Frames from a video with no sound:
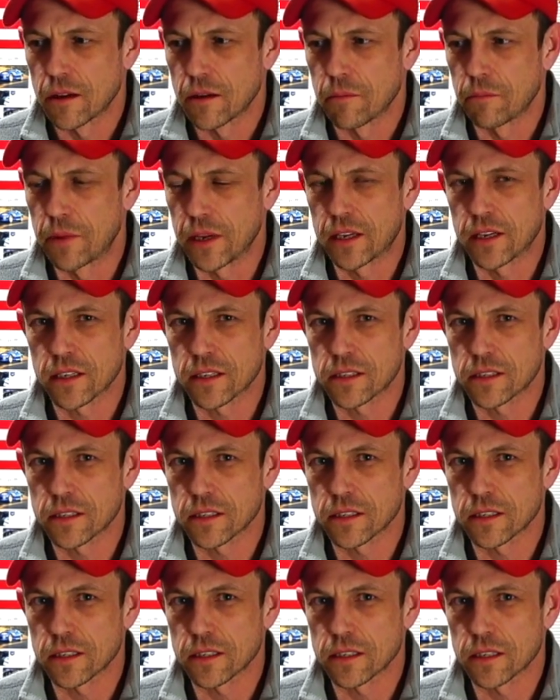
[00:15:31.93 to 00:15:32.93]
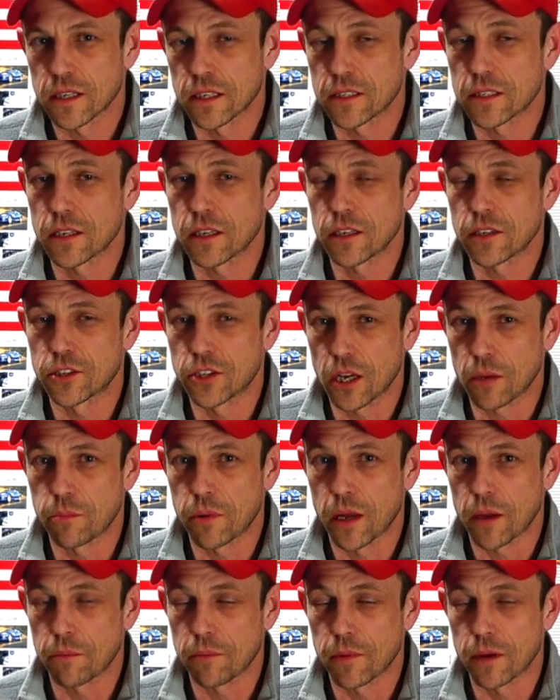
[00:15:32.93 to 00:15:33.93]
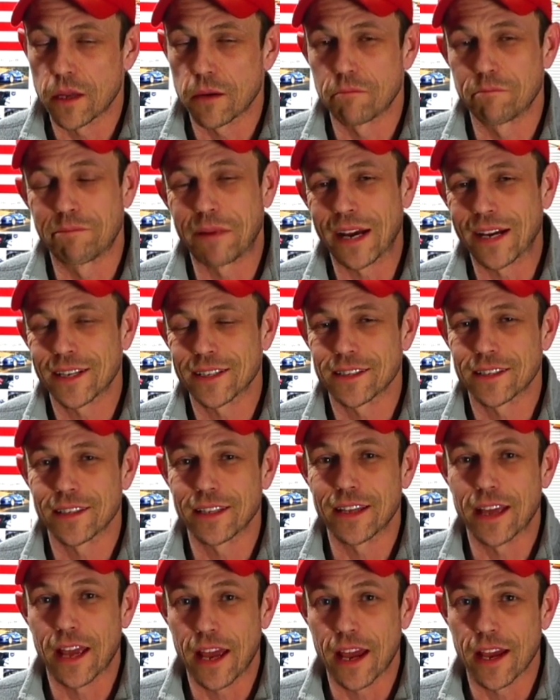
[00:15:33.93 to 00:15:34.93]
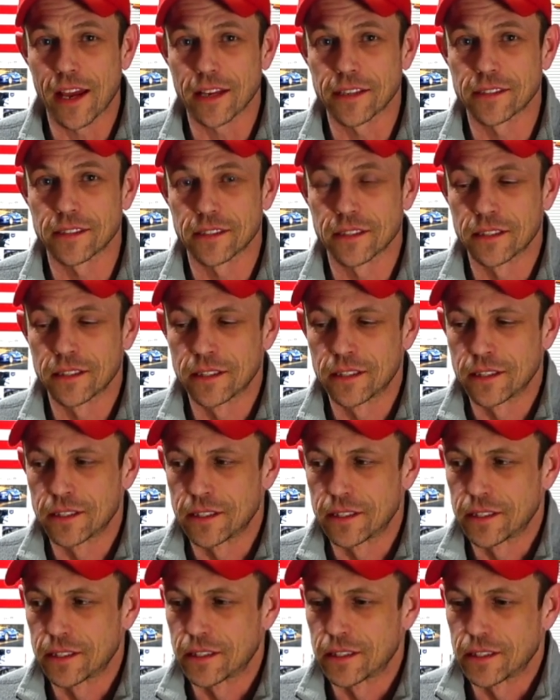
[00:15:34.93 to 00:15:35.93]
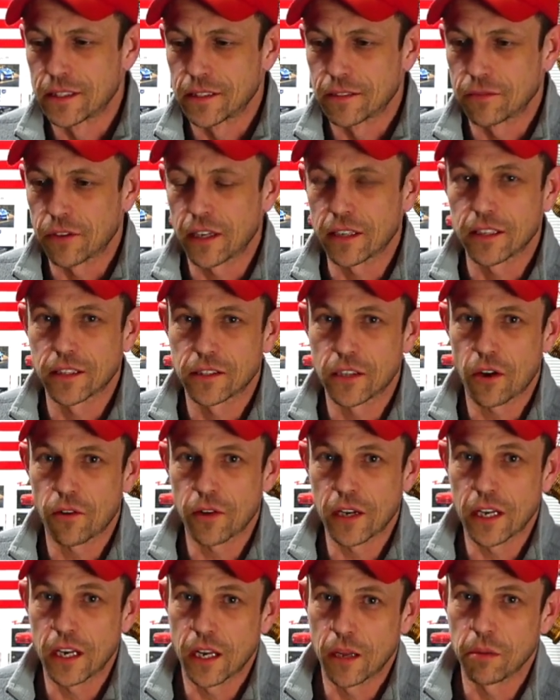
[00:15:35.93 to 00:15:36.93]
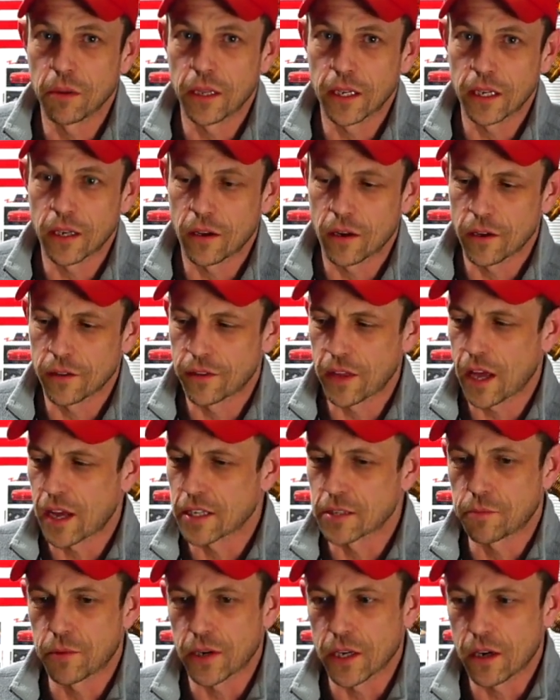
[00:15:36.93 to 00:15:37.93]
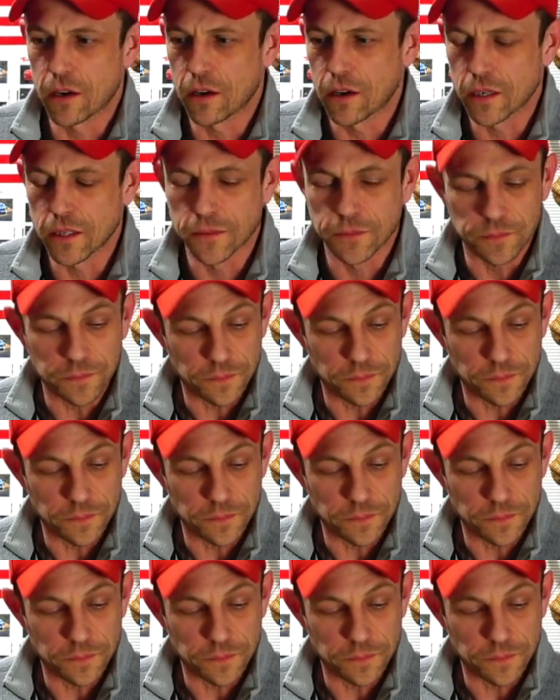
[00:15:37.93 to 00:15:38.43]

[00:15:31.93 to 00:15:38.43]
because it's going to jump up and bite us in the ass. Frankly, it's already nibbling on our thighs pretty hard.